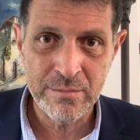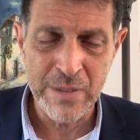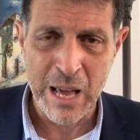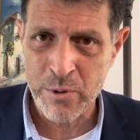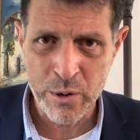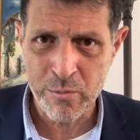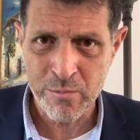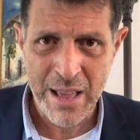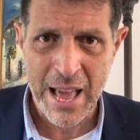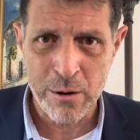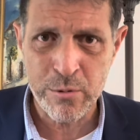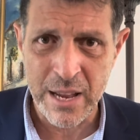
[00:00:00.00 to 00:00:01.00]
And we're
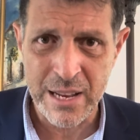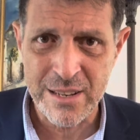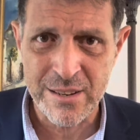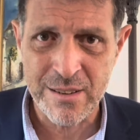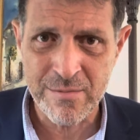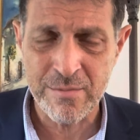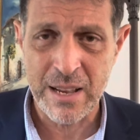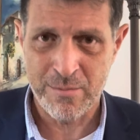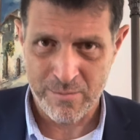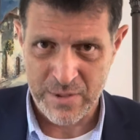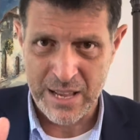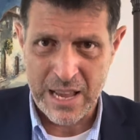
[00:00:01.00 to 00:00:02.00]
outraged, right?
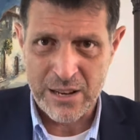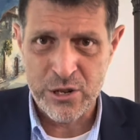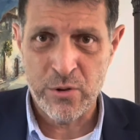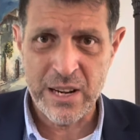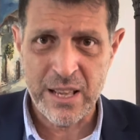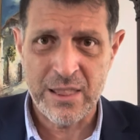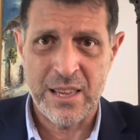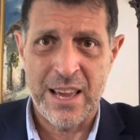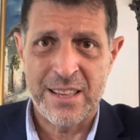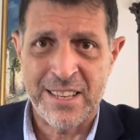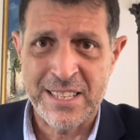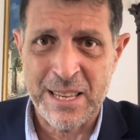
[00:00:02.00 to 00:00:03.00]
Again, joining the
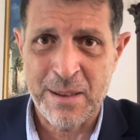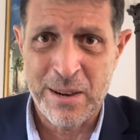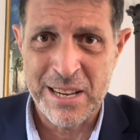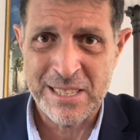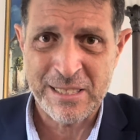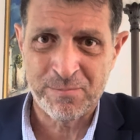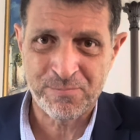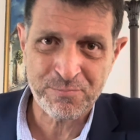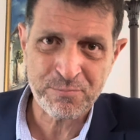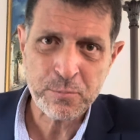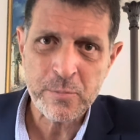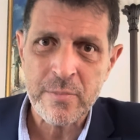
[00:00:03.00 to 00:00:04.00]
anti Semites.
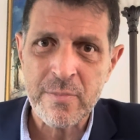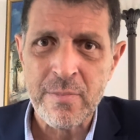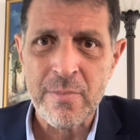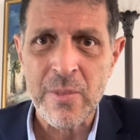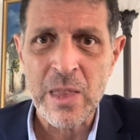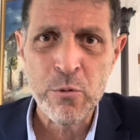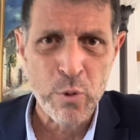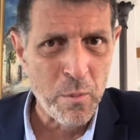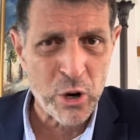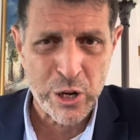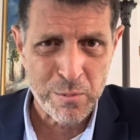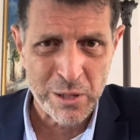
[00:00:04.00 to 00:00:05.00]

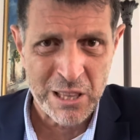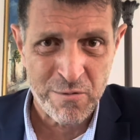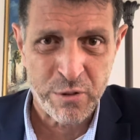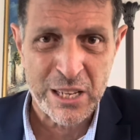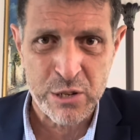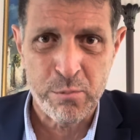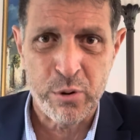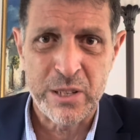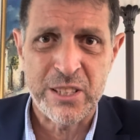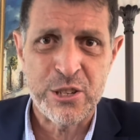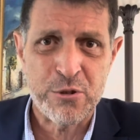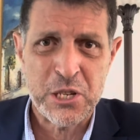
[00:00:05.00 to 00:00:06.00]
Remarkable inflection point
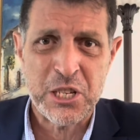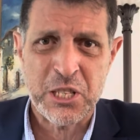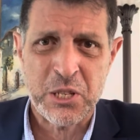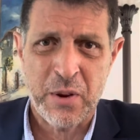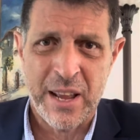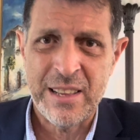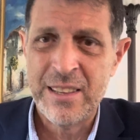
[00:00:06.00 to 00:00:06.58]
to Jewish history.